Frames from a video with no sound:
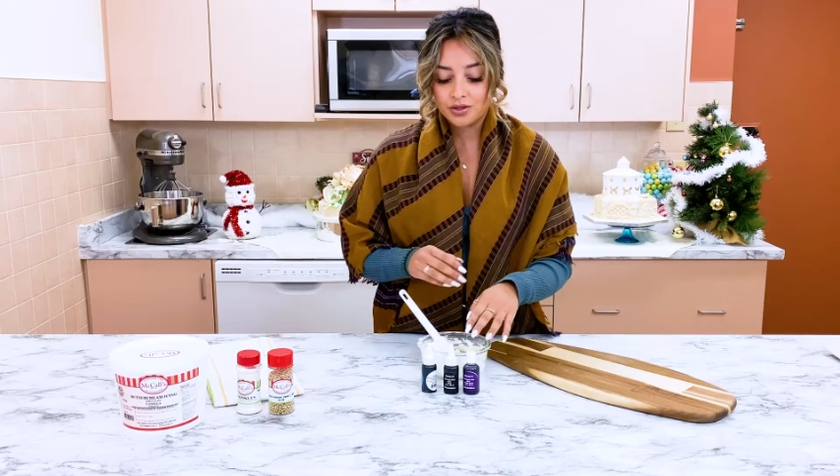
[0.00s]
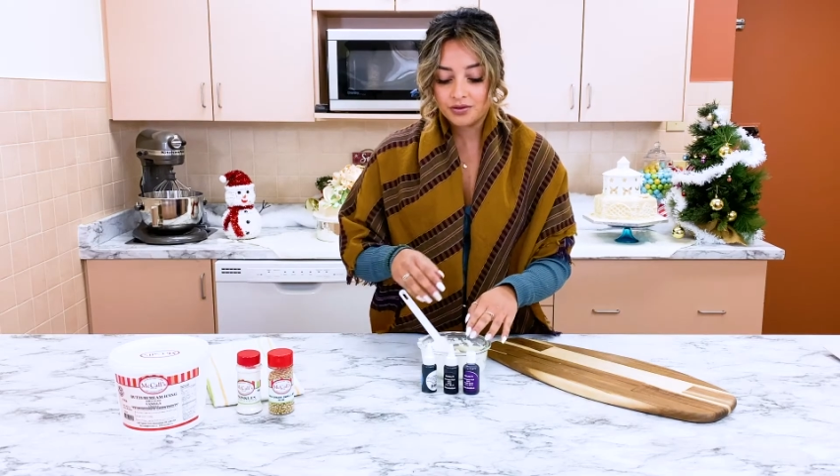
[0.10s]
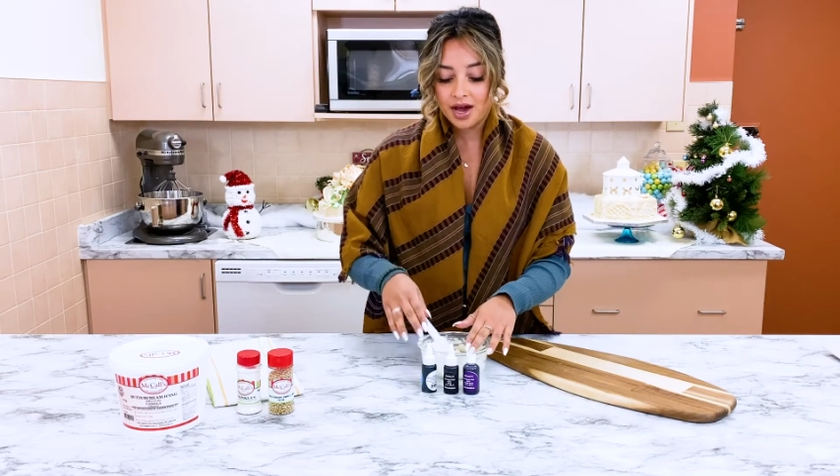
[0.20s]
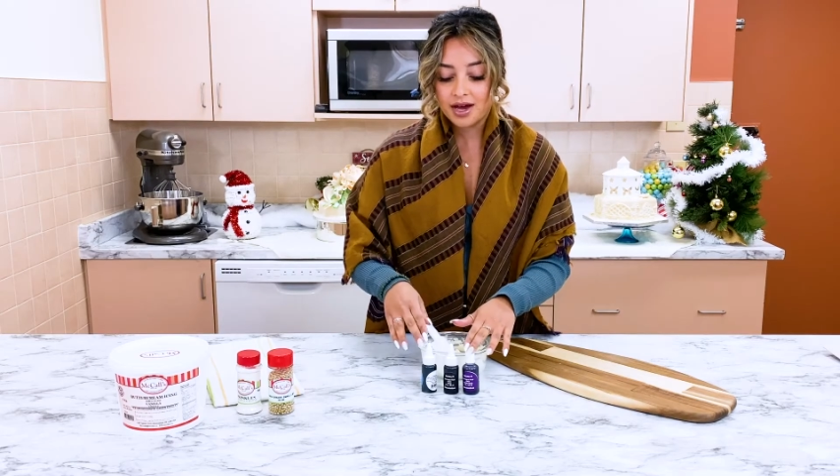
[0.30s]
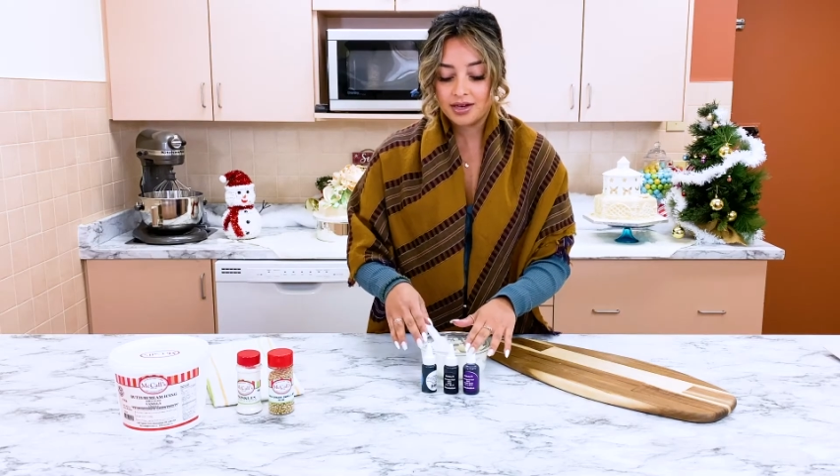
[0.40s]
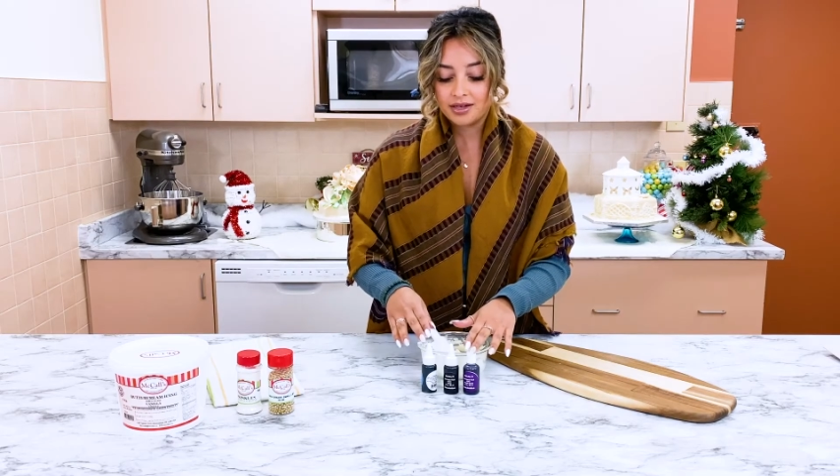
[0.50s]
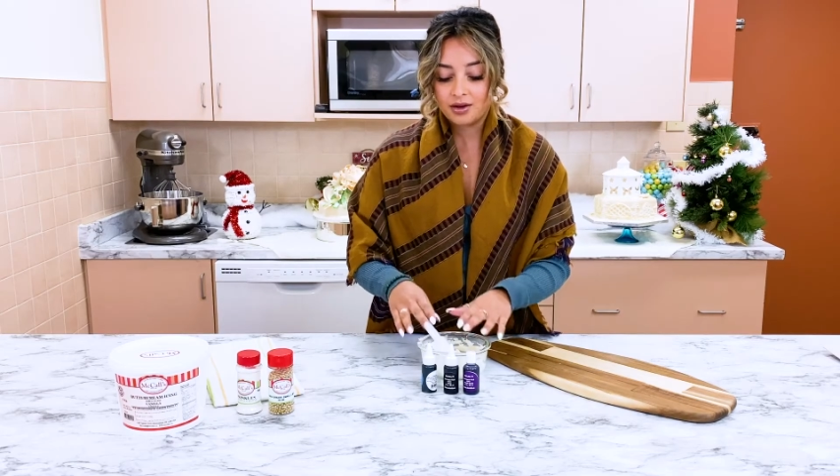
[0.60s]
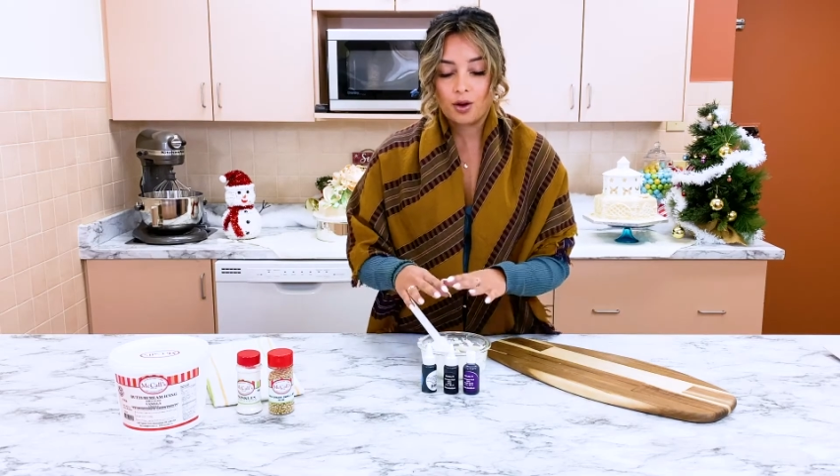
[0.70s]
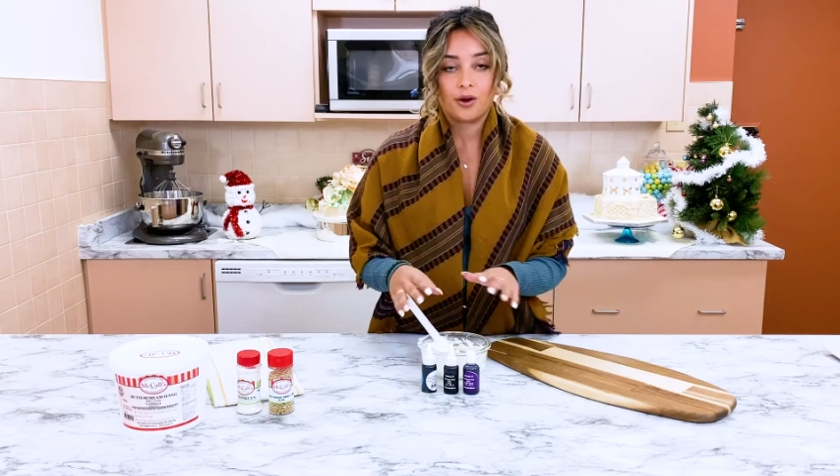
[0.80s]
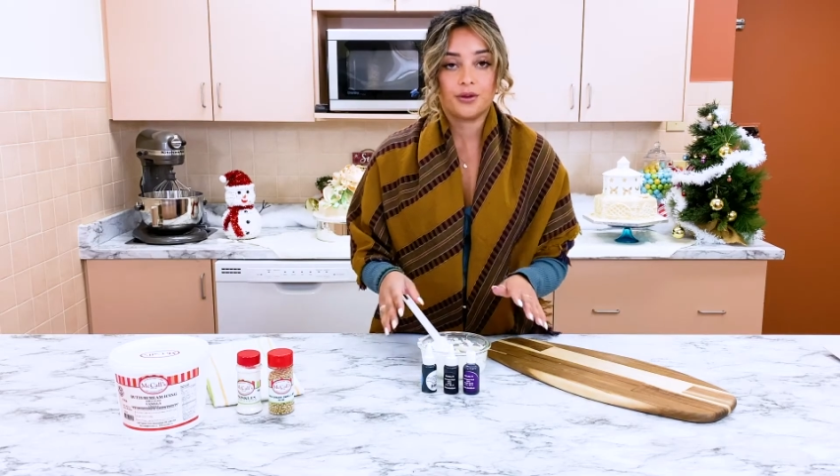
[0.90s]
you've added
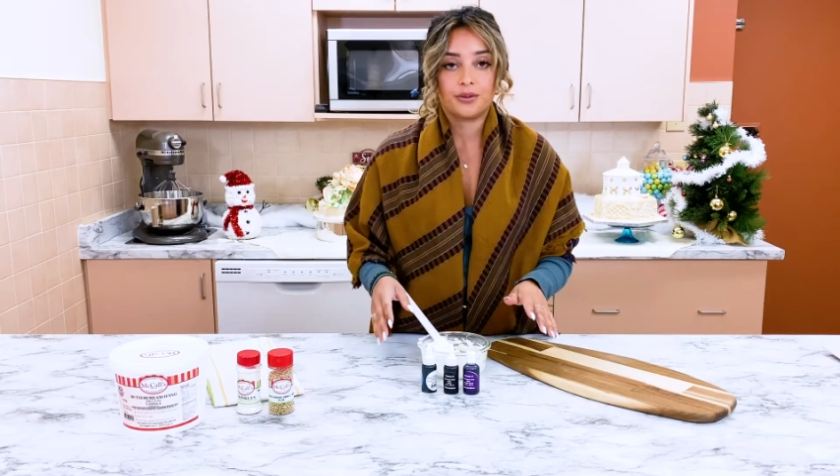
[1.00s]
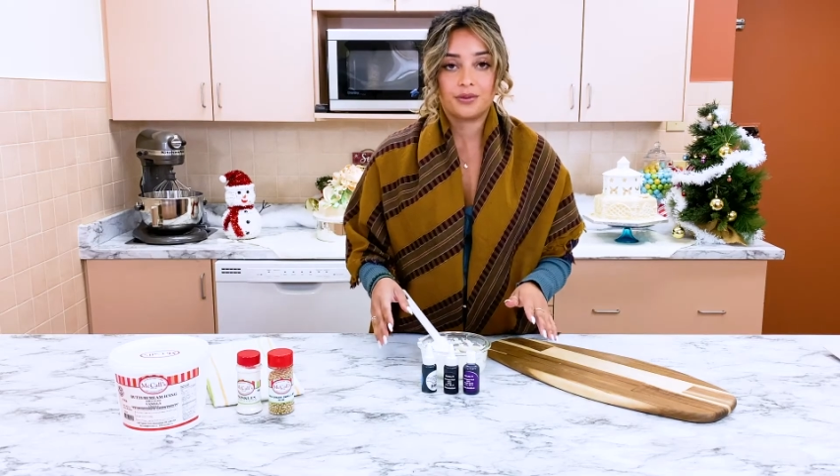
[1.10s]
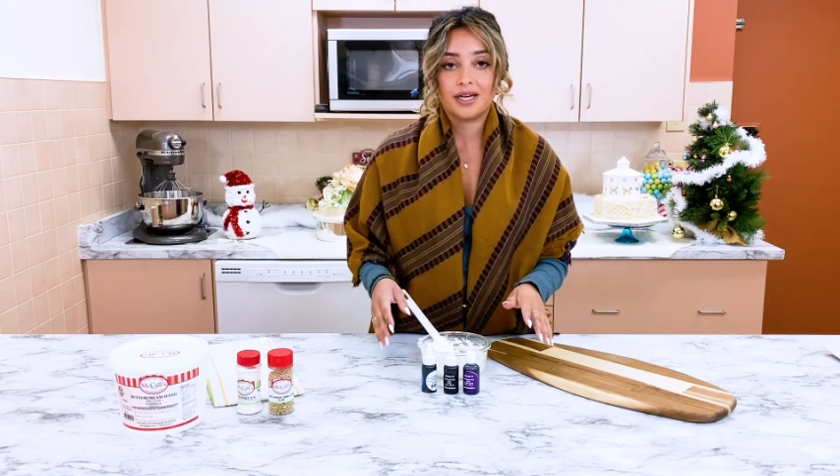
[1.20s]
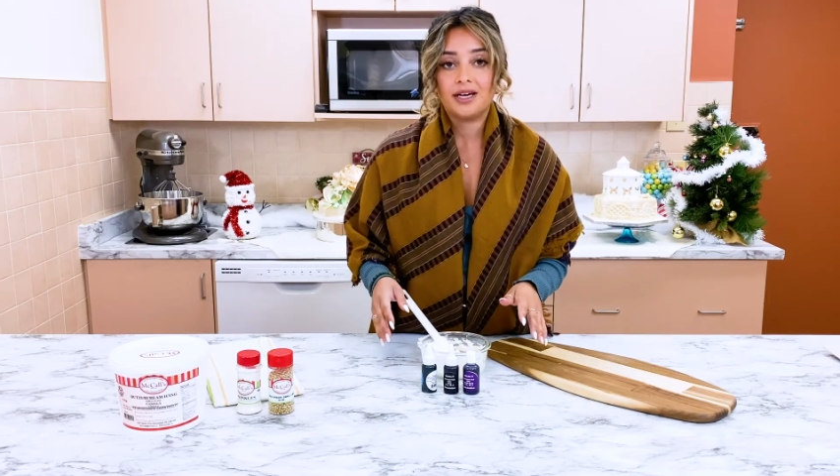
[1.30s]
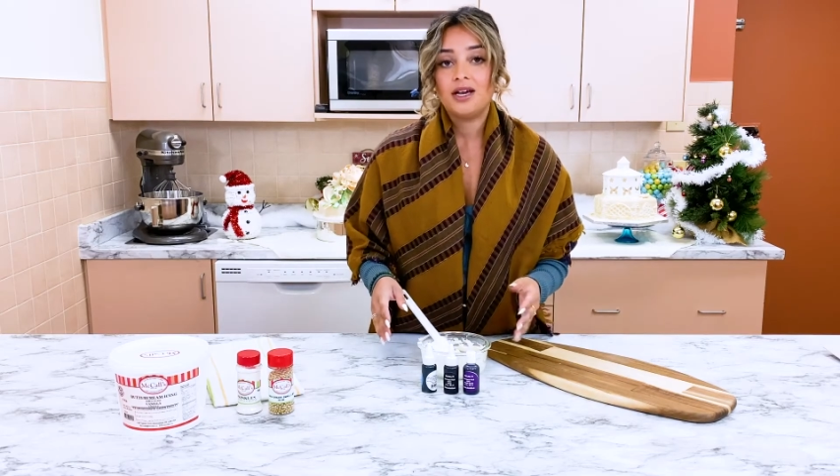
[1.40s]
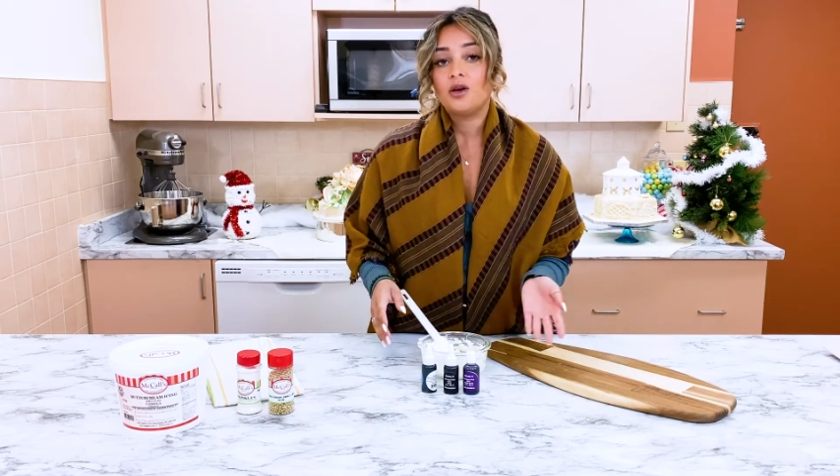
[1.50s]
all three,